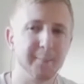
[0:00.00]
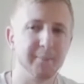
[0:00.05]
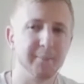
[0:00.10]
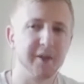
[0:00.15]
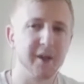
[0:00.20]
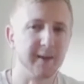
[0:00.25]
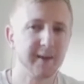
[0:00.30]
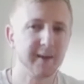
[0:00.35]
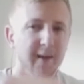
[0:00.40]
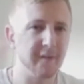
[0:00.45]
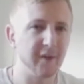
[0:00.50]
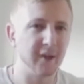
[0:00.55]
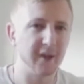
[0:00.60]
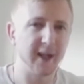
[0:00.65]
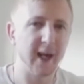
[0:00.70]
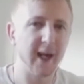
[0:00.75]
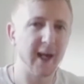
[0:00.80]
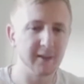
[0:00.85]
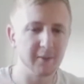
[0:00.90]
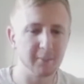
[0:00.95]
They're
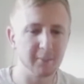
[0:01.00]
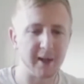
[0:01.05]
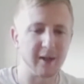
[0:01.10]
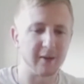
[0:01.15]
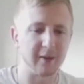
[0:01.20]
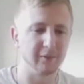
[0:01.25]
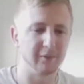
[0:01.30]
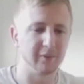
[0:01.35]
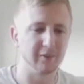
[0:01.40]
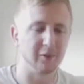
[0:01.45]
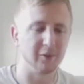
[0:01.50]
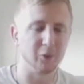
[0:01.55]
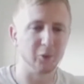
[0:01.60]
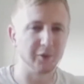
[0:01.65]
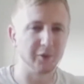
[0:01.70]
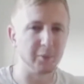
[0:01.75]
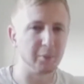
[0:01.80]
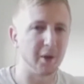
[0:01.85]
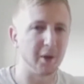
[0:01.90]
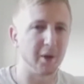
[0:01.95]
forgetting about all
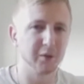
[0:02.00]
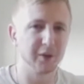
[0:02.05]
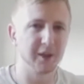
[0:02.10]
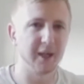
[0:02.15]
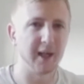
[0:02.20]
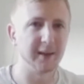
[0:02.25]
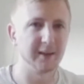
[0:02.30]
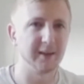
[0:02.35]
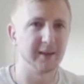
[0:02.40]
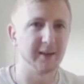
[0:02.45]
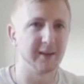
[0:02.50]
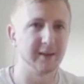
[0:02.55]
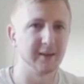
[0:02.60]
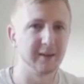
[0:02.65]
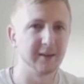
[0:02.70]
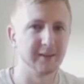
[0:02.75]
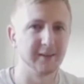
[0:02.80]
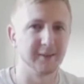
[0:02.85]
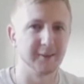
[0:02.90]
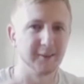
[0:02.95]
the processes
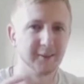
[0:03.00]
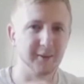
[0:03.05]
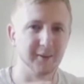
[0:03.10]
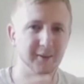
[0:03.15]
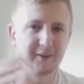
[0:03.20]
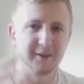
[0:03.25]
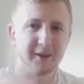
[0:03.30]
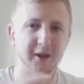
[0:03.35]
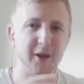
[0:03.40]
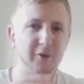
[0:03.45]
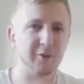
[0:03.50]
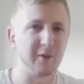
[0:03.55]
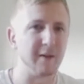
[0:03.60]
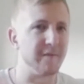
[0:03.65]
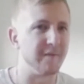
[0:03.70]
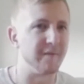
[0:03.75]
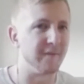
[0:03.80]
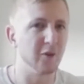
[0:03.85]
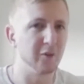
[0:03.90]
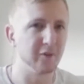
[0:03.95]
that are
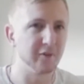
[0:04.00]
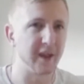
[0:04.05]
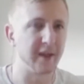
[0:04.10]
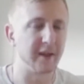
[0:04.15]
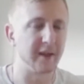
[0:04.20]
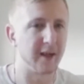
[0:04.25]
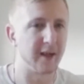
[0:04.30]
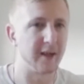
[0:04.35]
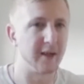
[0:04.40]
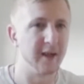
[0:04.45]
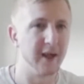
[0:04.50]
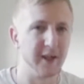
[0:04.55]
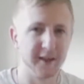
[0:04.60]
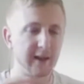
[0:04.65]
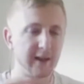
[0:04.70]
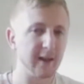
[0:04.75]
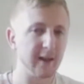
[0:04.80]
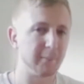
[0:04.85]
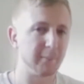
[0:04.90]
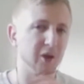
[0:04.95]
involved in that.
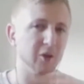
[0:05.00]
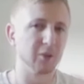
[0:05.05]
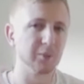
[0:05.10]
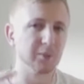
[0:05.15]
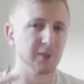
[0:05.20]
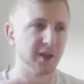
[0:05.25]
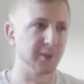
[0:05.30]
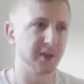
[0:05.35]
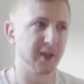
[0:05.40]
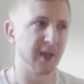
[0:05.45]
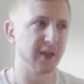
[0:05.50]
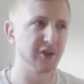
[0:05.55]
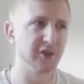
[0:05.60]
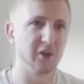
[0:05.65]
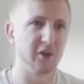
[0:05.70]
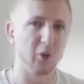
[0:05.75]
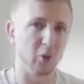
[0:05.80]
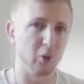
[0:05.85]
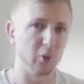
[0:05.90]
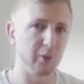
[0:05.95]
And that becomes an obsession
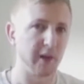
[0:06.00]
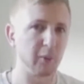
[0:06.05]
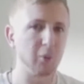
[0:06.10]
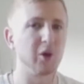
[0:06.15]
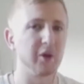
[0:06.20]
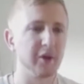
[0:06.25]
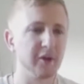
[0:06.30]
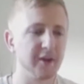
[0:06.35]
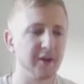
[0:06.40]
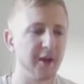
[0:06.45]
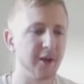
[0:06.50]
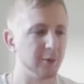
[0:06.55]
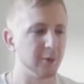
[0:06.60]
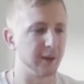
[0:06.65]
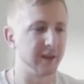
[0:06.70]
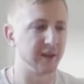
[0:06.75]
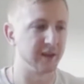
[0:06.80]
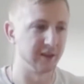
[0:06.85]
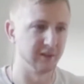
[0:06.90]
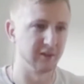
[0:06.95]
that all they want to do
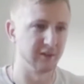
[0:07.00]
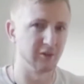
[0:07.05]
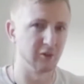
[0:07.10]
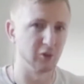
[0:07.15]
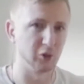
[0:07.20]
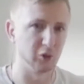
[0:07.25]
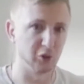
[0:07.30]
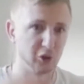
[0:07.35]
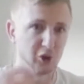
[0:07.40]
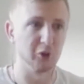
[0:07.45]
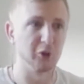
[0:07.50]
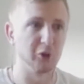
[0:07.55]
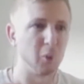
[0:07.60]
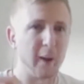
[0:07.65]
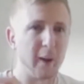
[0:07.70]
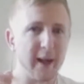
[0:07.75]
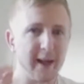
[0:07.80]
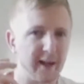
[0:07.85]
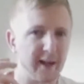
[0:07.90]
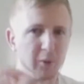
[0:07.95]
is just lose
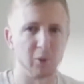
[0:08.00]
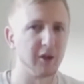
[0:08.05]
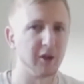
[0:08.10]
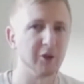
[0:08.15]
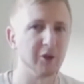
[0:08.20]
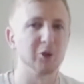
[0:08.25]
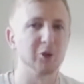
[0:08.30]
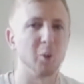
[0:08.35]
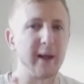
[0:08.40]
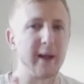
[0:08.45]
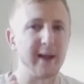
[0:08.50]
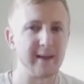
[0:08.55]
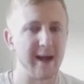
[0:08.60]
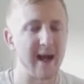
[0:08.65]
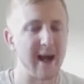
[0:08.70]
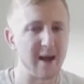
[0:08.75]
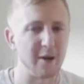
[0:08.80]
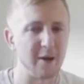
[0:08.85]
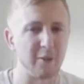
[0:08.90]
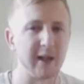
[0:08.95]
weight and they want to lose weight
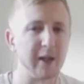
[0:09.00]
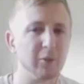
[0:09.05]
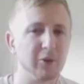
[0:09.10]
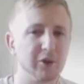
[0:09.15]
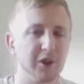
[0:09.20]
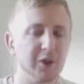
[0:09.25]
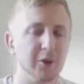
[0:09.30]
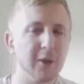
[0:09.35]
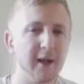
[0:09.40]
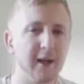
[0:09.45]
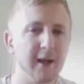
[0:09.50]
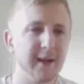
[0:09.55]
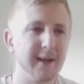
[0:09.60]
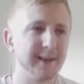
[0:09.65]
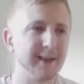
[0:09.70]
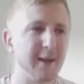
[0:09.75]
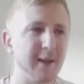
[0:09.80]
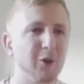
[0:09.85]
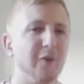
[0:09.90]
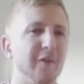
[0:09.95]
now. And they'll do,
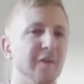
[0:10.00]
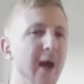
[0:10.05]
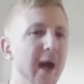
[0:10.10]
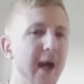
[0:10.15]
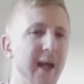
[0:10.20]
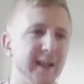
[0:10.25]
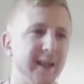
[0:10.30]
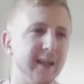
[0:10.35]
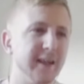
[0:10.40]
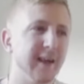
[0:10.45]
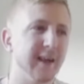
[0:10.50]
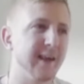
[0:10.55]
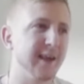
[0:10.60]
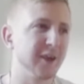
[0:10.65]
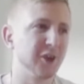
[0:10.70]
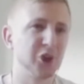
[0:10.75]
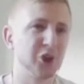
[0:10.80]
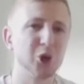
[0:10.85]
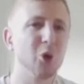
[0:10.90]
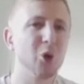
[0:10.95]
they'll look for any
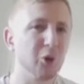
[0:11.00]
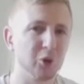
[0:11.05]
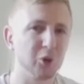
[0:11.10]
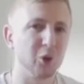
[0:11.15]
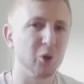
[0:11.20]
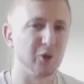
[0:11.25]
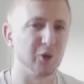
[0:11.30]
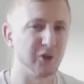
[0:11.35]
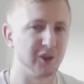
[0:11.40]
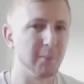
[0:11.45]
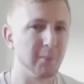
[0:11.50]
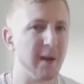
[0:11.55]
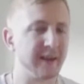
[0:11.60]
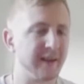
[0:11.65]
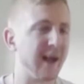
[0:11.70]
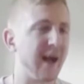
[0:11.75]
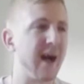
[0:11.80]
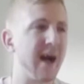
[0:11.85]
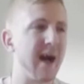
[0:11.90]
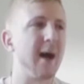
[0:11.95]
shortcut to make
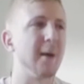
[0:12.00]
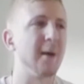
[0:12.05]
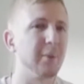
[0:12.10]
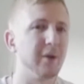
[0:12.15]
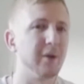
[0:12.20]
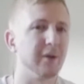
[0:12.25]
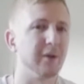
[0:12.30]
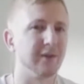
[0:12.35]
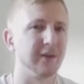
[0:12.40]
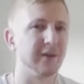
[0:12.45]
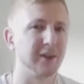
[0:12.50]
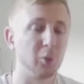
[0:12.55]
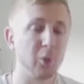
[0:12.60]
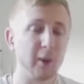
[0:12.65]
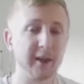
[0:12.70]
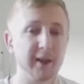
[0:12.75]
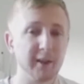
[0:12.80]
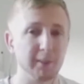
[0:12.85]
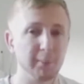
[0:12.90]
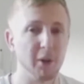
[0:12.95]
that happen as
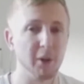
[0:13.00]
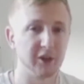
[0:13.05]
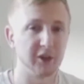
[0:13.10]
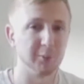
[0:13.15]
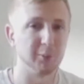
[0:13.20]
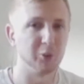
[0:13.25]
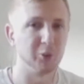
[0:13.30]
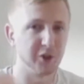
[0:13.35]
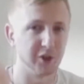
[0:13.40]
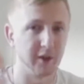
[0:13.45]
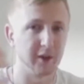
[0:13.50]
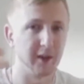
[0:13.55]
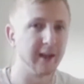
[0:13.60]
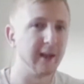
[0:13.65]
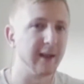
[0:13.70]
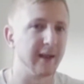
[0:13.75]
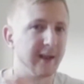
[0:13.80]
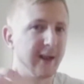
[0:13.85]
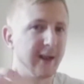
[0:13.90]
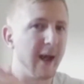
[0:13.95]
quick as possible so they
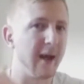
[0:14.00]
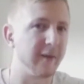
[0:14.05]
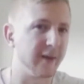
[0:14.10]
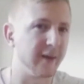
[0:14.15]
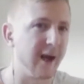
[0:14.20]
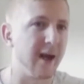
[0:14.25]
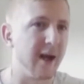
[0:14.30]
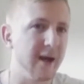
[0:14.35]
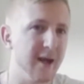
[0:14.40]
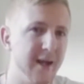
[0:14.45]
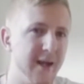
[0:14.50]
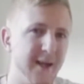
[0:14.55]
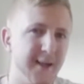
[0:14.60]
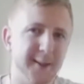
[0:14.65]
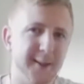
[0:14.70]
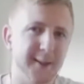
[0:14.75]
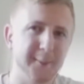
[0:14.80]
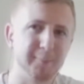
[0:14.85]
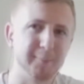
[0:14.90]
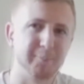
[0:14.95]
can get that
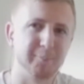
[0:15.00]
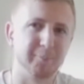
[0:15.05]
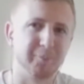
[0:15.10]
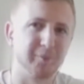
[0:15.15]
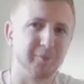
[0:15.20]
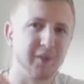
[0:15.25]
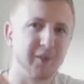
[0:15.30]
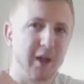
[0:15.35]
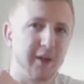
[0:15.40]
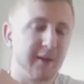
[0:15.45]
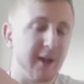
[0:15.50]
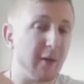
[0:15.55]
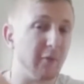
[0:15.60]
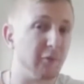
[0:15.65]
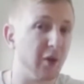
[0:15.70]
that